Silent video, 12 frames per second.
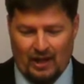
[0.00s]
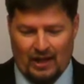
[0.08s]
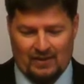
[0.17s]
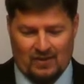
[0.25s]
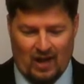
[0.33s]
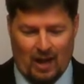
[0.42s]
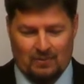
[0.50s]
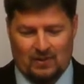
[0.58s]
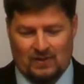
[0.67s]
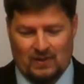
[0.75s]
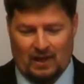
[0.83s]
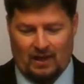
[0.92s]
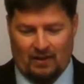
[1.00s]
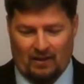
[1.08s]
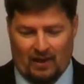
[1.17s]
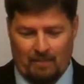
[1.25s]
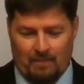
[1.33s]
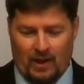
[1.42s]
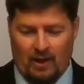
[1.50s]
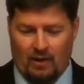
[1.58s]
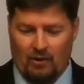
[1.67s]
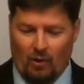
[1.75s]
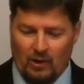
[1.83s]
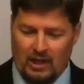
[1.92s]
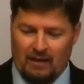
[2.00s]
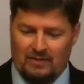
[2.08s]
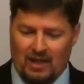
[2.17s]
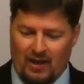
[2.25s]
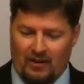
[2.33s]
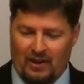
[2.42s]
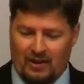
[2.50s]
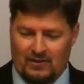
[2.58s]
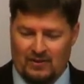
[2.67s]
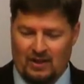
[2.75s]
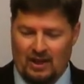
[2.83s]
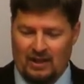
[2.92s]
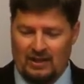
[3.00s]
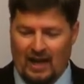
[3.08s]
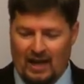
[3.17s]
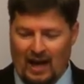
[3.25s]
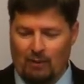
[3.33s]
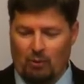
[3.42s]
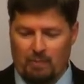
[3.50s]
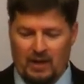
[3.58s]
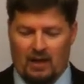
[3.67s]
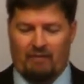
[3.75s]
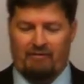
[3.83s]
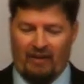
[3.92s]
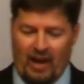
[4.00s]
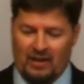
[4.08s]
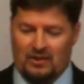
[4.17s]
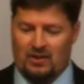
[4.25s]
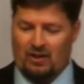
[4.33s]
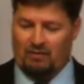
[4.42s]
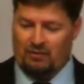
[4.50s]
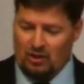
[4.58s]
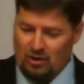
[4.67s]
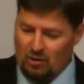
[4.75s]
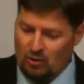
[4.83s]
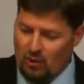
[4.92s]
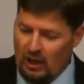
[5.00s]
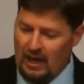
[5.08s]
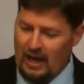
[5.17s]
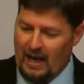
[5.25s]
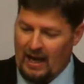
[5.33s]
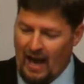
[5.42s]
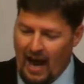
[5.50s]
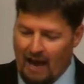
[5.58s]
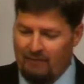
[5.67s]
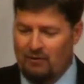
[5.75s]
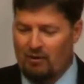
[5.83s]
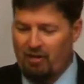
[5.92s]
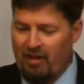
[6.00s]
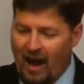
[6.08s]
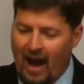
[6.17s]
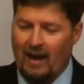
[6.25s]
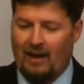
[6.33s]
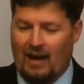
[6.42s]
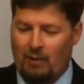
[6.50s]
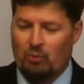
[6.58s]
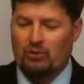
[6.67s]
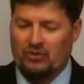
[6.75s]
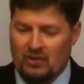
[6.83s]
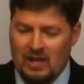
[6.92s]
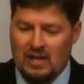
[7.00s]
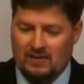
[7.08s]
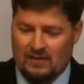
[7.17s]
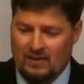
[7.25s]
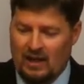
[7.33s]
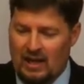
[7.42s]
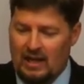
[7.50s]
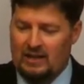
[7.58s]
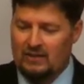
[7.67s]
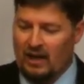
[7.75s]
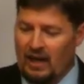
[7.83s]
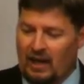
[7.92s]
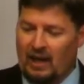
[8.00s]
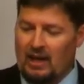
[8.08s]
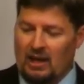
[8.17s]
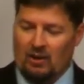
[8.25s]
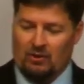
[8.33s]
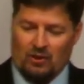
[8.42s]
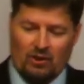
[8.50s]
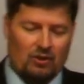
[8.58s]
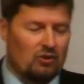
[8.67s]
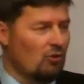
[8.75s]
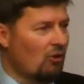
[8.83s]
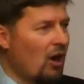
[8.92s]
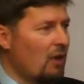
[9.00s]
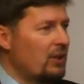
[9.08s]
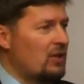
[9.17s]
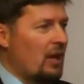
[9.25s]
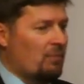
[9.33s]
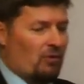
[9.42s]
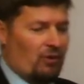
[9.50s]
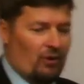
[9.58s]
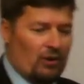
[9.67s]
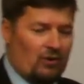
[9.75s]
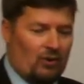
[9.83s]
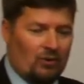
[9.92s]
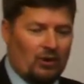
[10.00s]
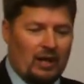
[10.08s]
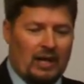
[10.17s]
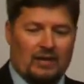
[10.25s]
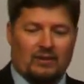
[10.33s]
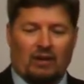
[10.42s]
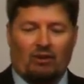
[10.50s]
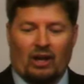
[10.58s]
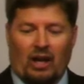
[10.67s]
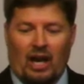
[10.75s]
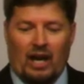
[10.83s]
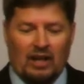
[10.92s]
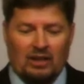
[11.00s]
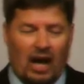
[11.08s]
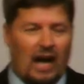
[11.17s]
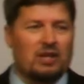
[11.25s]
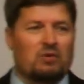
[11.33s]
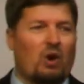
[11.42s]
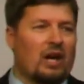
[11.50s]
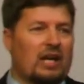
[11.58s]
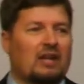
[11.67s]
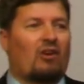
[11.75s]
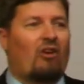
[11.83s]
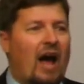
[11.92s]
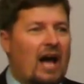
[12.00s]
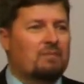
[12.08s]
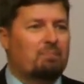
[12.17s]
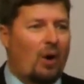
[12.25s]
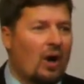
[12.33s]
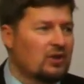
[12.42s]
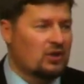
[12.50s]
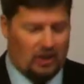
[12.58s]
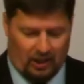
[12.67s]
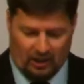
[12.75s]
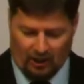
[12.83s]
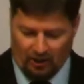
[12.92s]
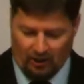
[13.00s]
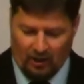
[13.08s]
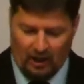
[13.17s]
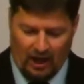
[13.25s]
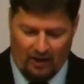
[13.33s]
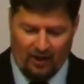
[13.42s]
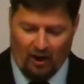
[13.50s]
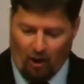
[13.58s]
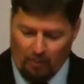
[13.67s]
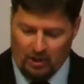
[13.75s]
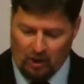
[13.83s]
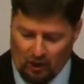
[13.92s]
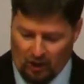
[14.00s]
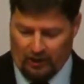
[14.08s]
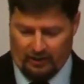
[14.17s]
And Samson said unto them, Though ye have done this, yet I will be avenged of you, and after that I will cease. He's like, you know, turn to Deuteronomy chapter 32. He's like, look, I just want to get the last punch in here, and then I'll be good,